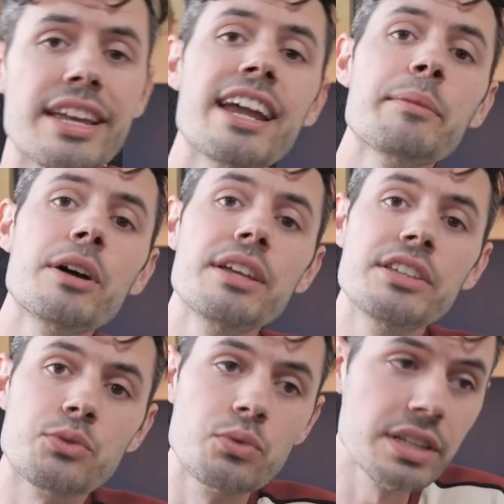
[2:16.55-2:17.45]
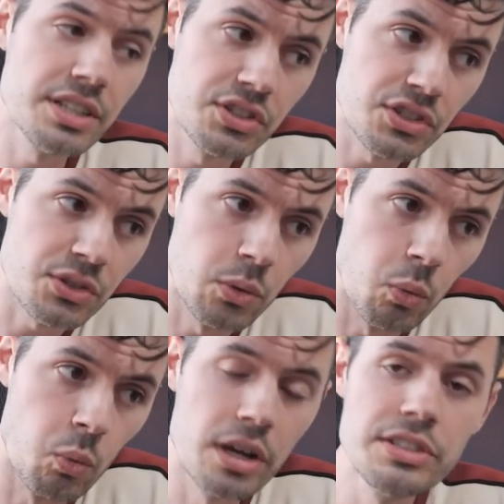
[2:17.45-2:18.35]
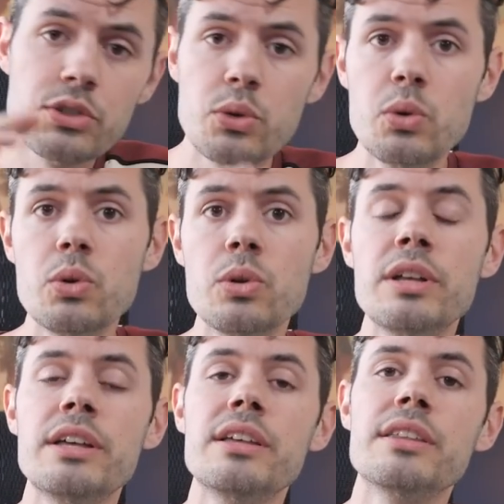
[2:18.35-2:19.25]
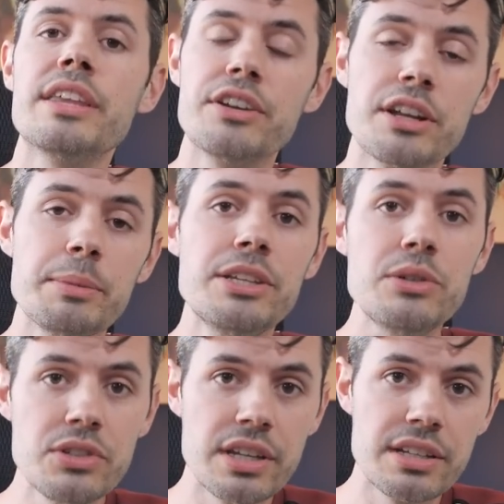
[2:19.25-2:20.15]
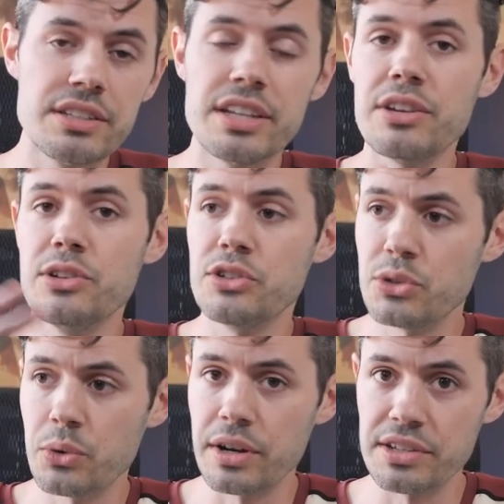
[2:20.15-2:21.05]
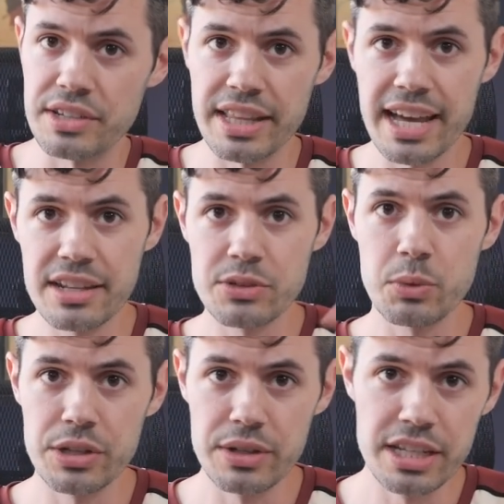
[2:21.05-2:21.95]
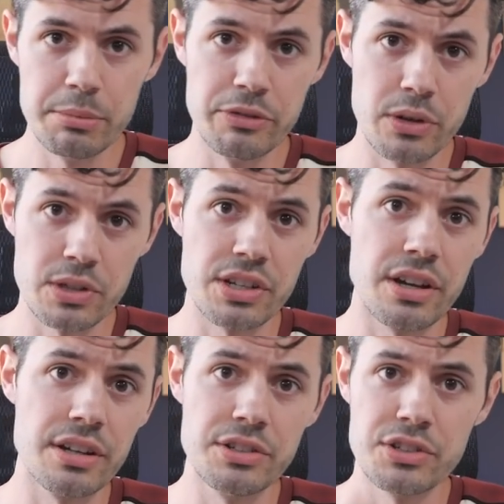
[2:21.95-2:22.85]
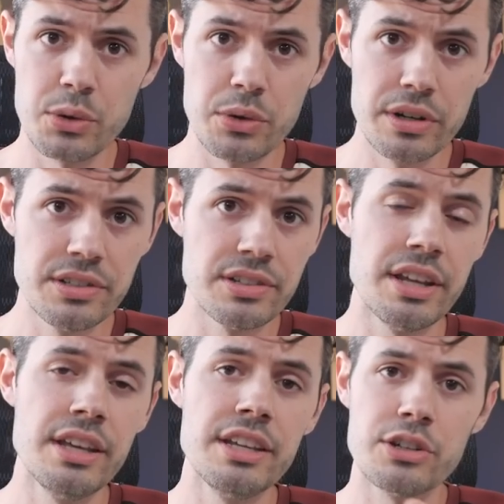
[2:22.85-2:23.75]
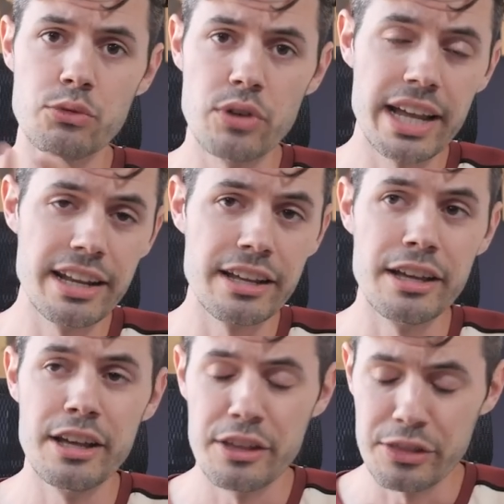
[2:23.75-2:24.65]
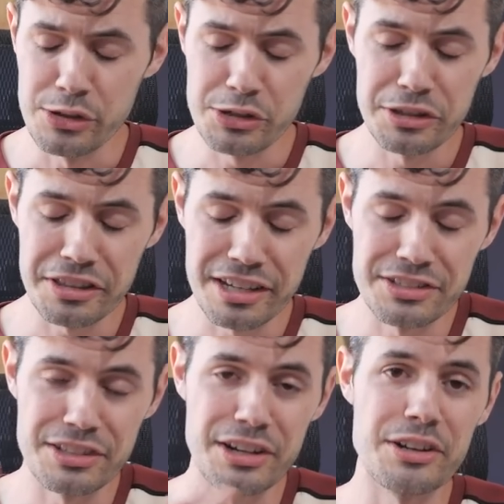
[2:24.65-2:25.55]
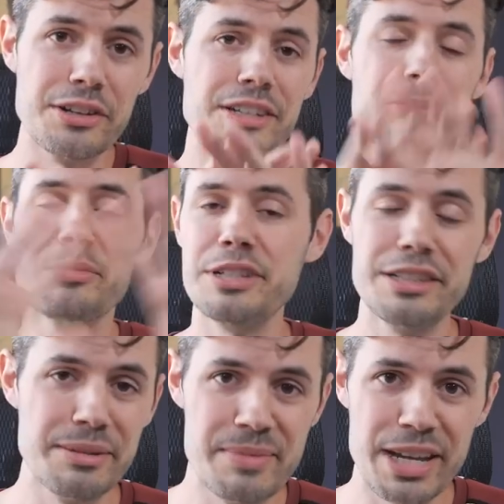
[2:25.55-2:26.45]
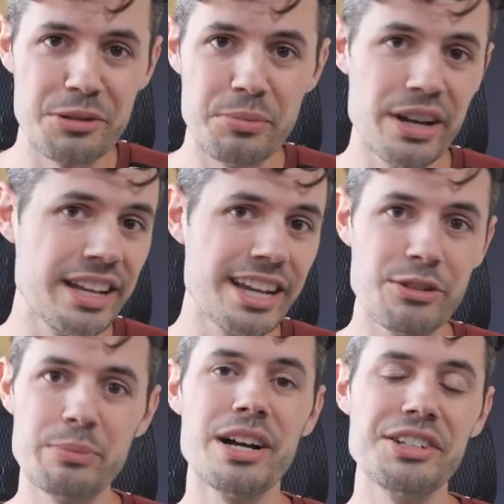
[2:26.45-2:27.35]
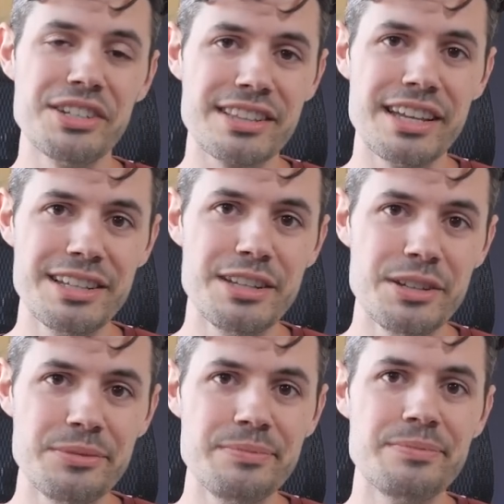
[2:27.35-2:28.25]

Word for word: camera is really just one tool that you're going to be using to tell your stories. And that is what you need to be focusing on your stories, your writing. Those are the things that are going to completely make or break every project that you do.